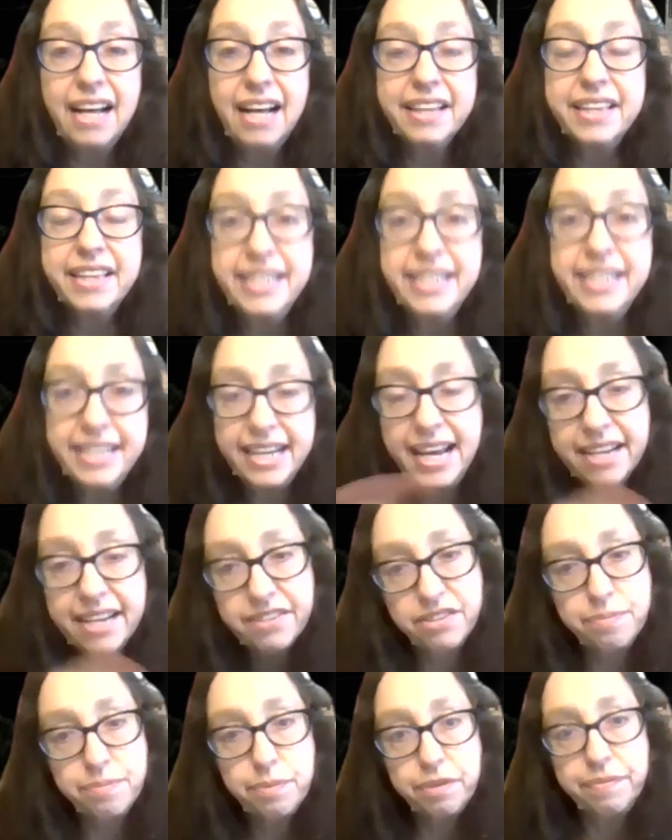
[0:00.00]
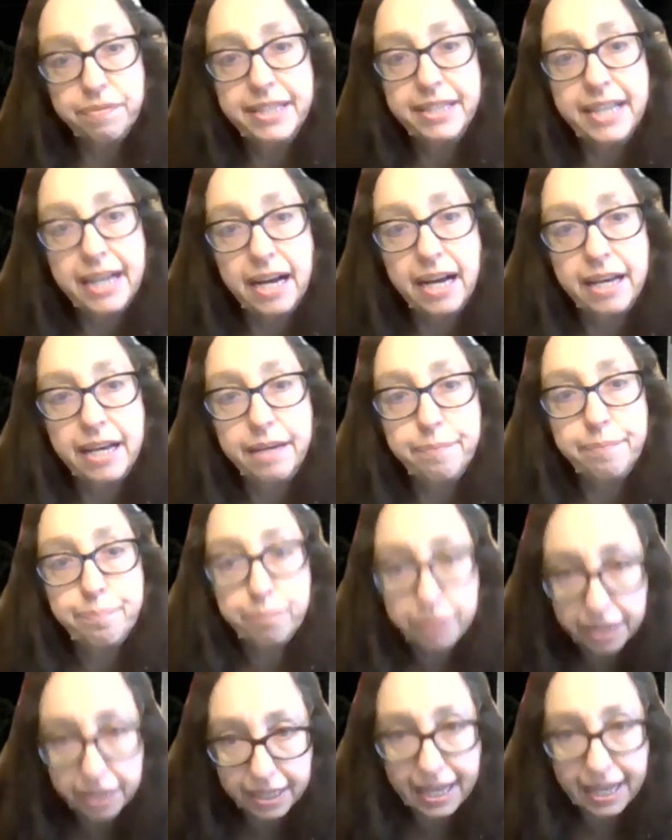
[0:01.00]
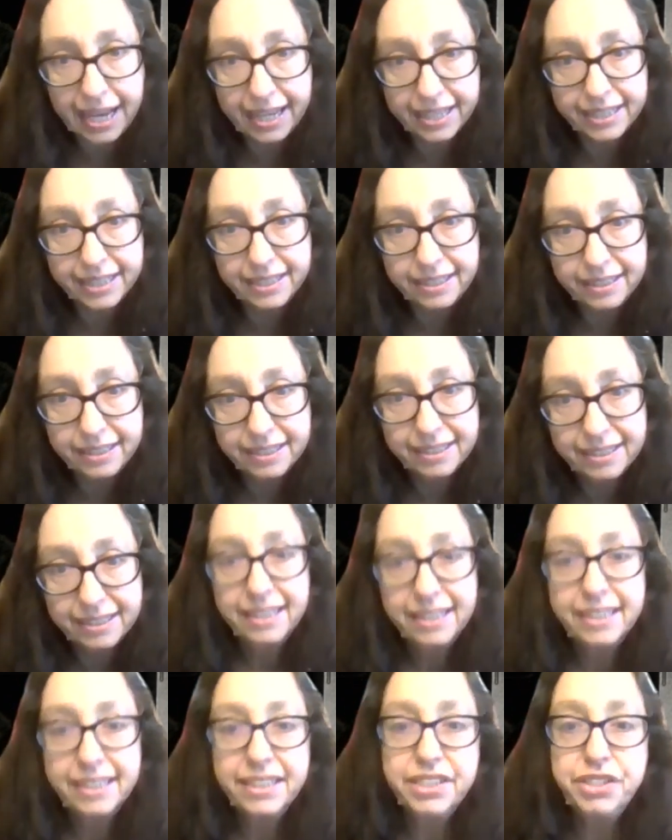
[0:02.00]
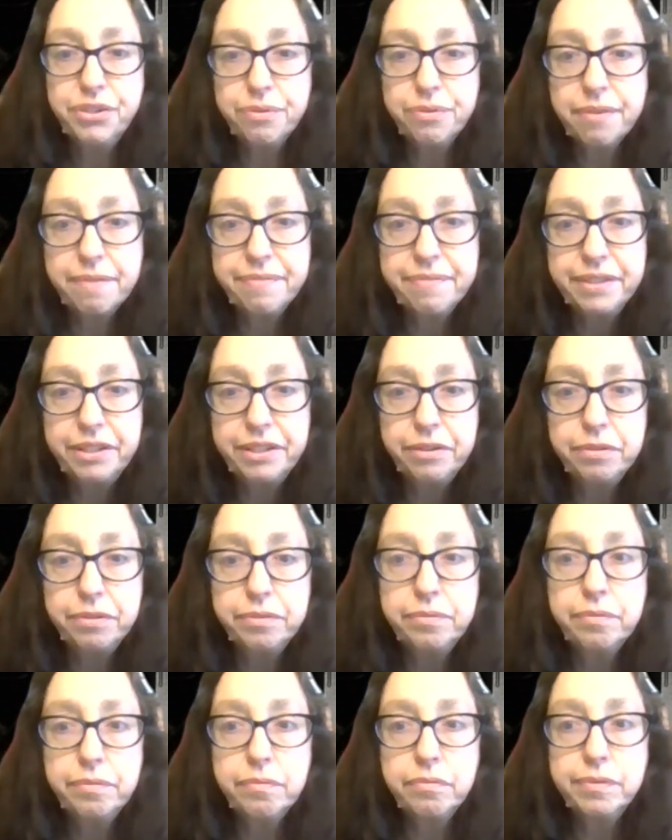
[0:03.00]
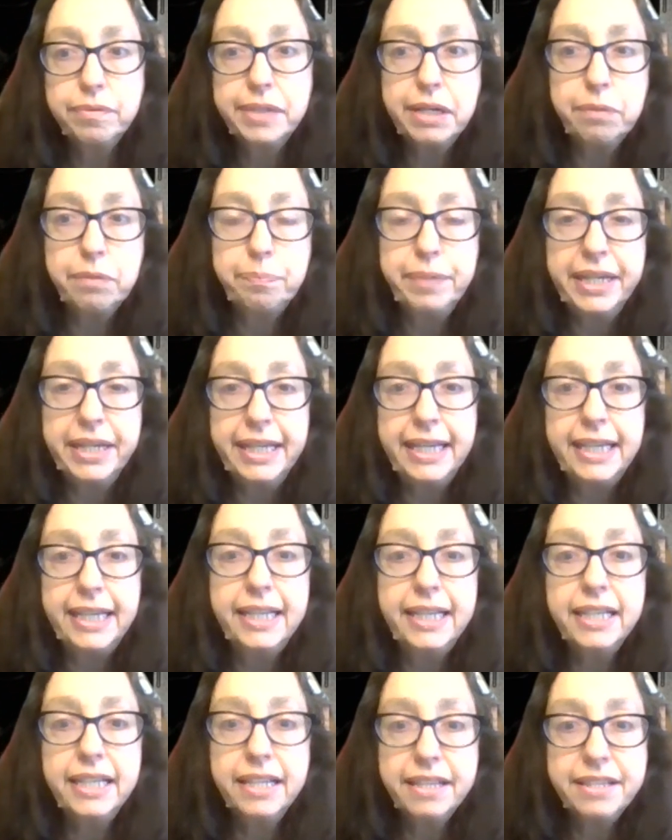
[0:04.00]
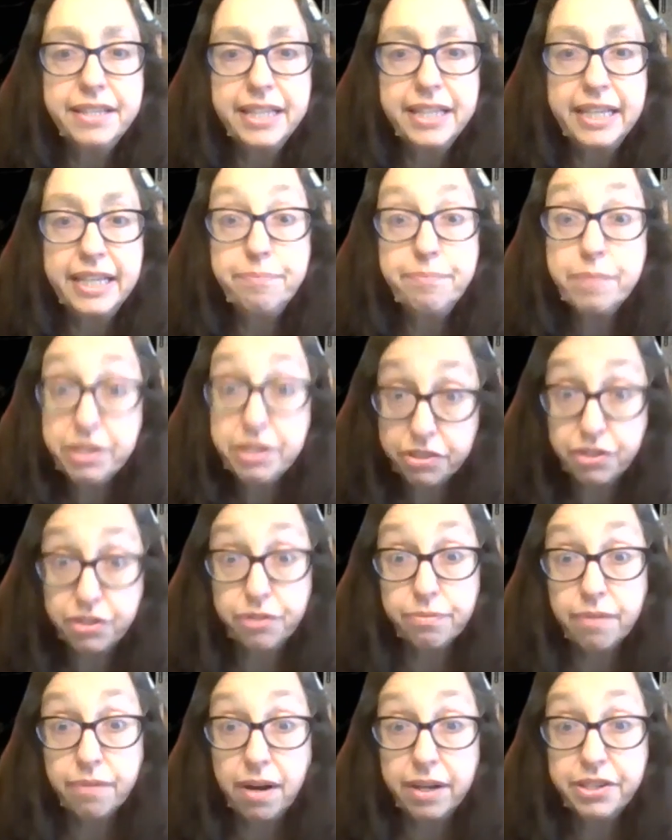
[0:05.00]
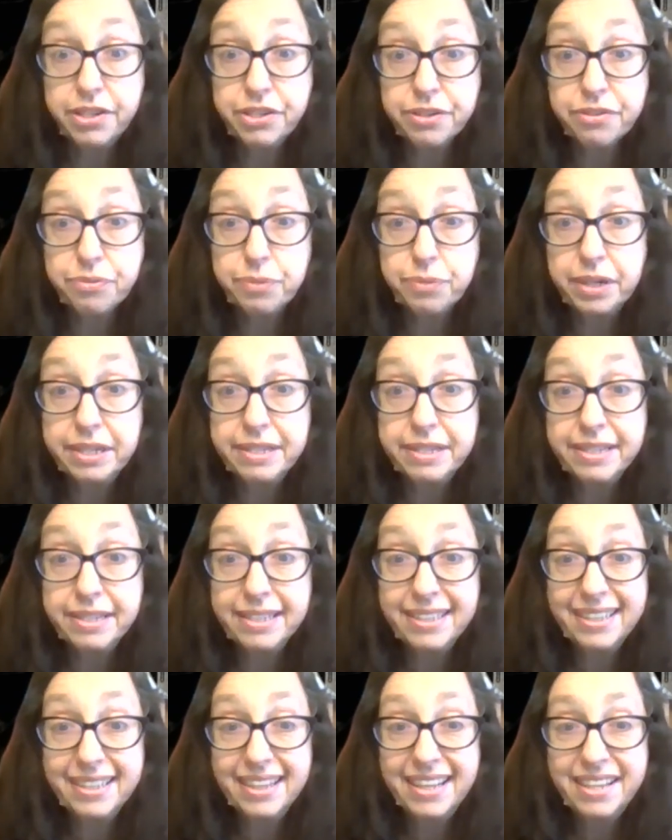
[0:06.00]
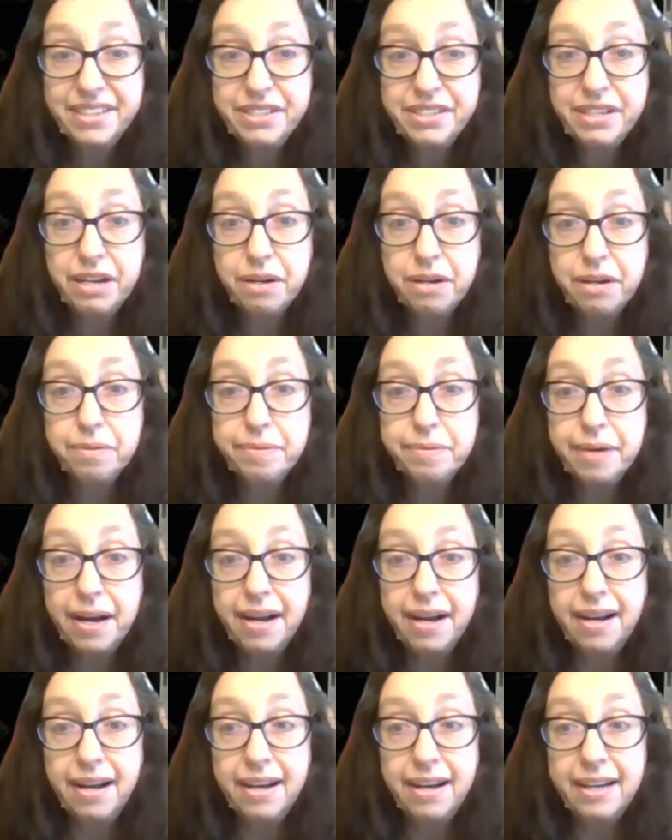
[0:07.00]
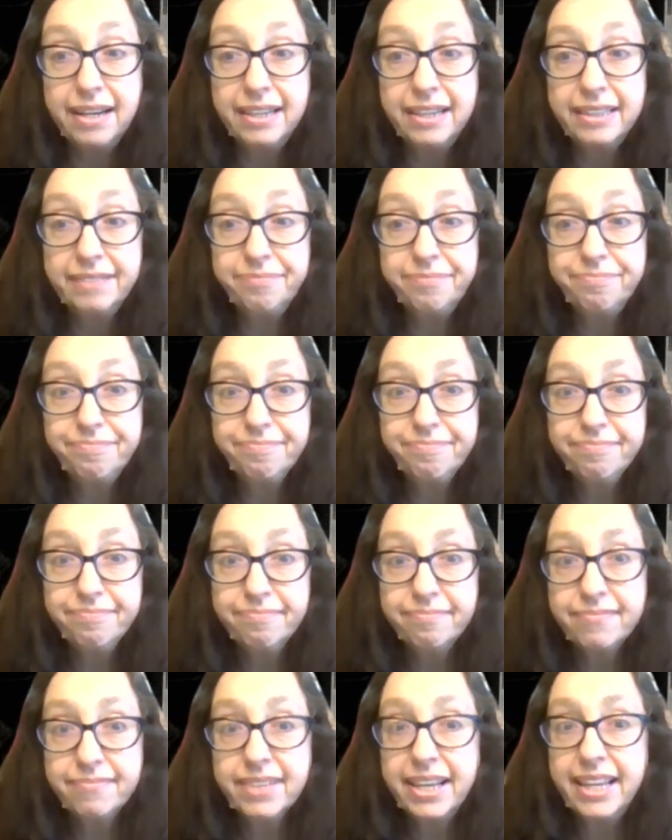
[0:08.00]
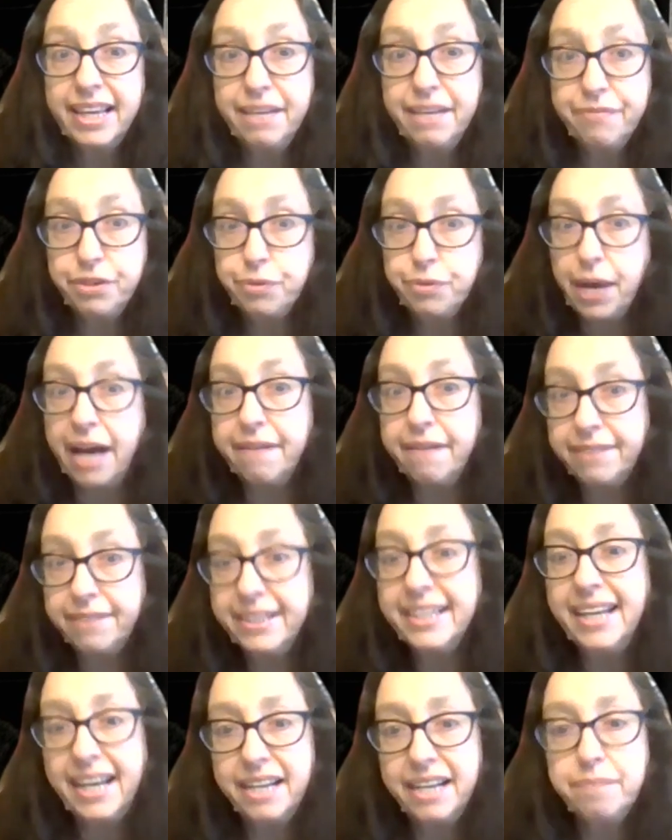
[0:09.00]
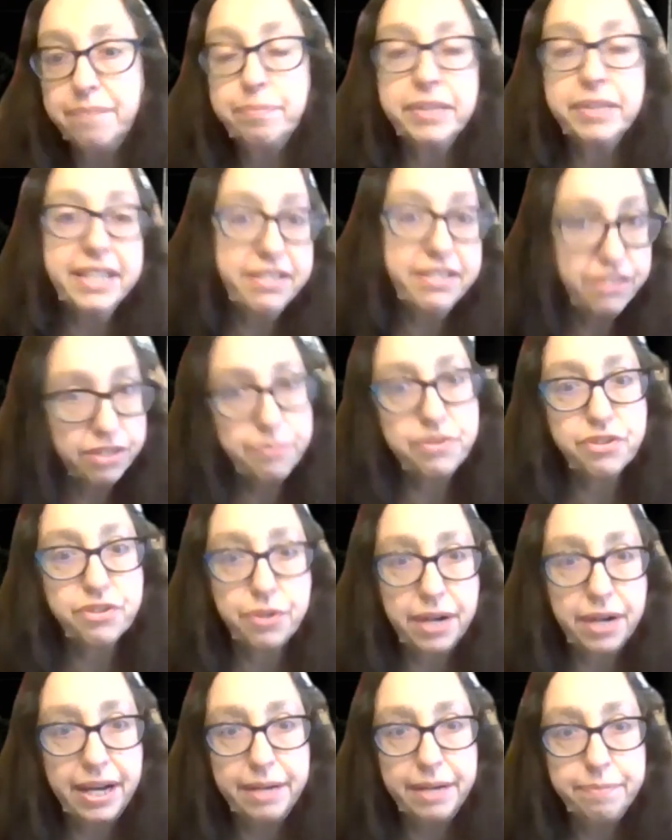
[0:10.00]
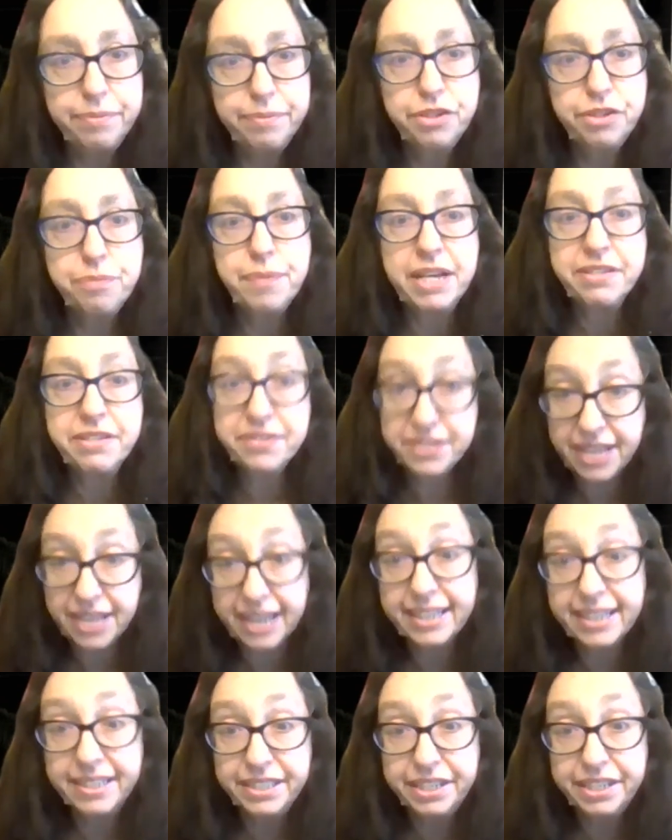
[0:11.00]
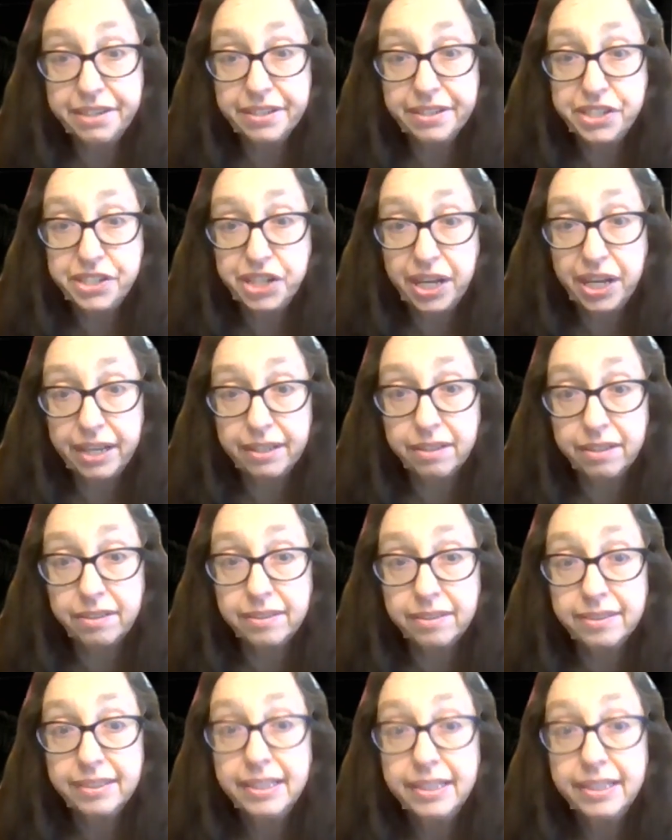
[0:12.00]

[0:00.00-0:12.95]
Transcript: the next movie that I plan to review will be the Mr. Rogers one. So if you haven't yet, please subscribe to my secondary channel,